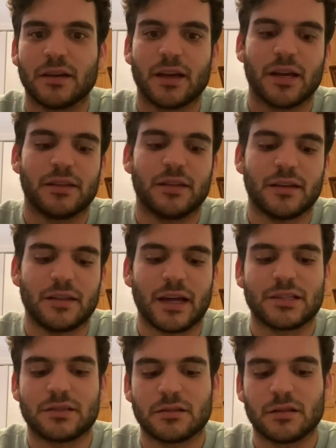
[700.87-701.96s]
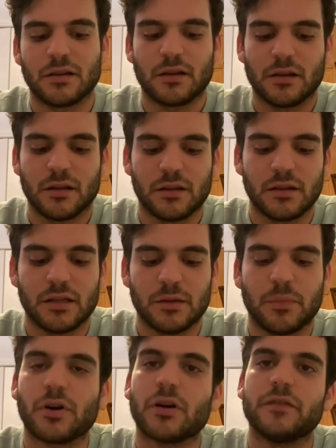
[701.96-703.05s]
And I think that's the
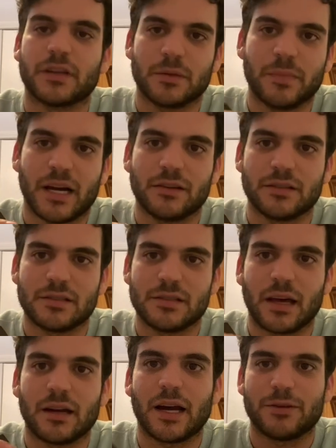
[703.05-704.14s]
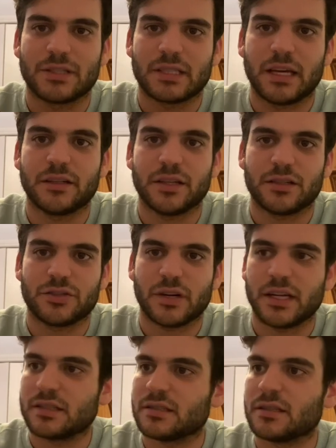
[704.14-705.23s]
perfect balance that Iris Ghalia strikes.